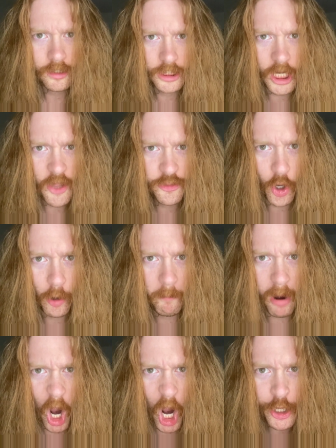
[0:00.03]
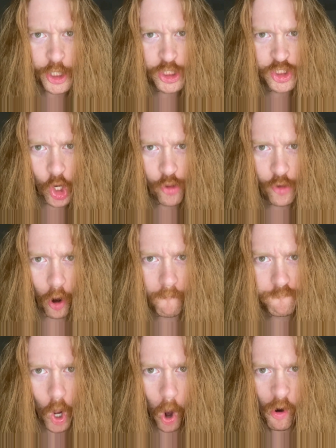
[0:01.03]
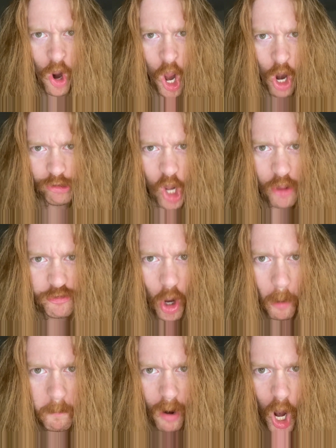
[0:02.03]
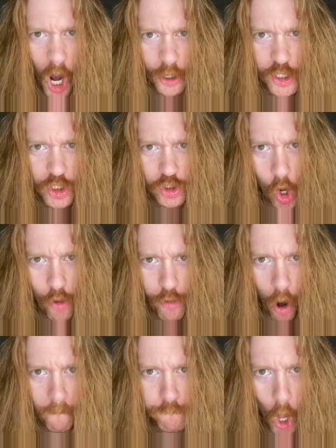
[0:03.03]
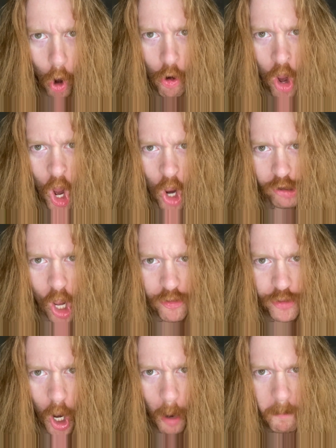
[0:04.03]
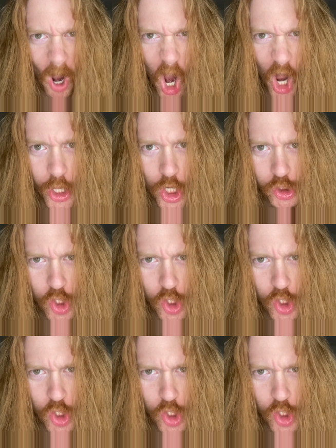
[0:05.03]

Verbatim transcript: Let the body hit the floor. Let the body hit the floor. Let the body